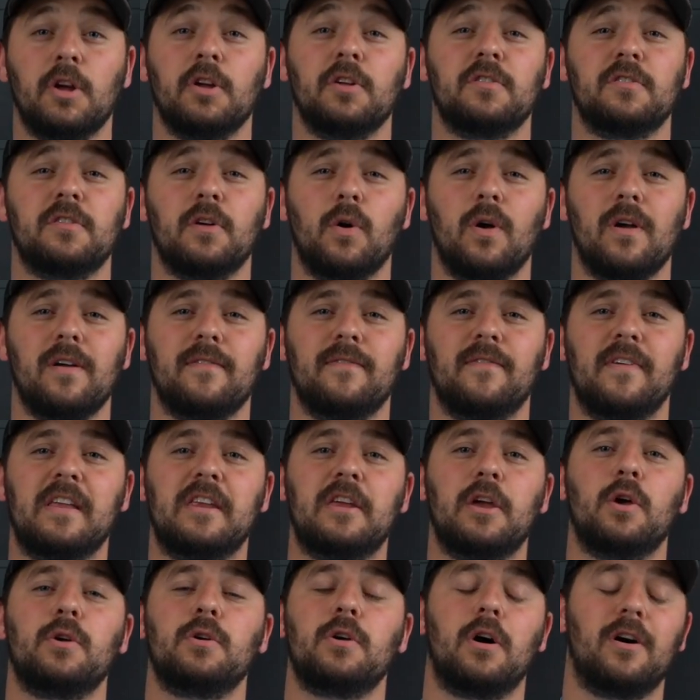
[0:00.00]
So a
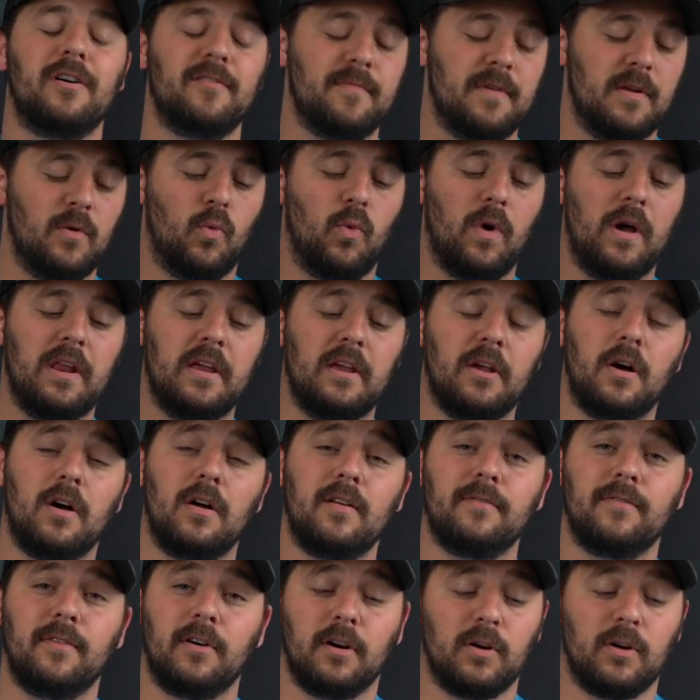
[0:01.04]
video y'all have been waiting on for